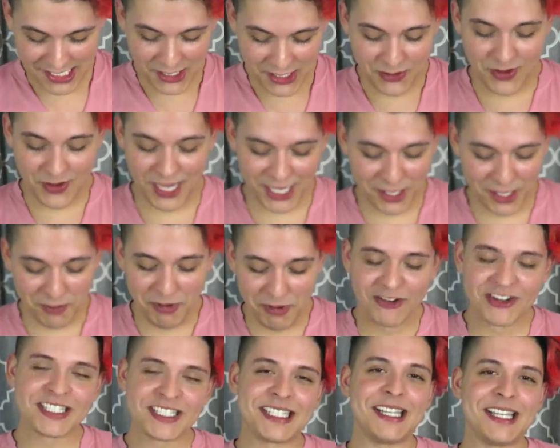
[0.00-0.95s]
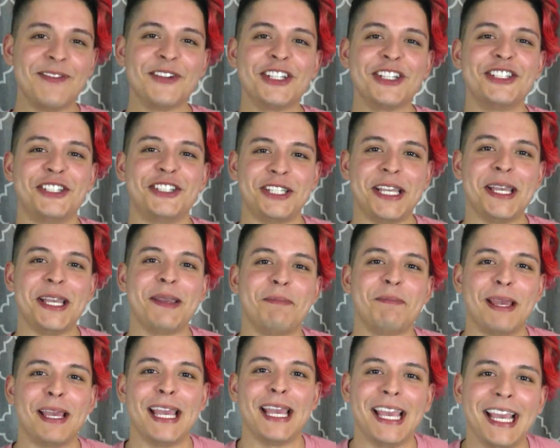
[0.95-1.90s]
You're gonna be receiving shit,
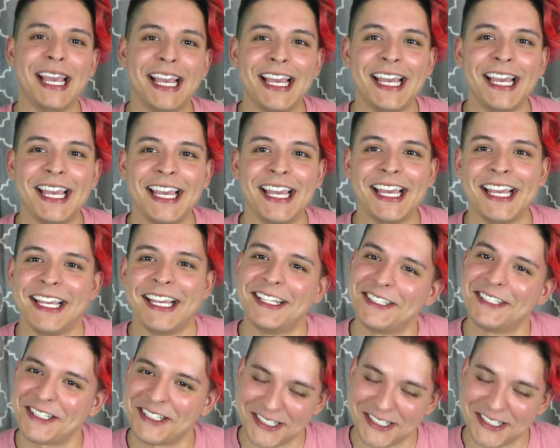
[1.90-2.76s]
bitch.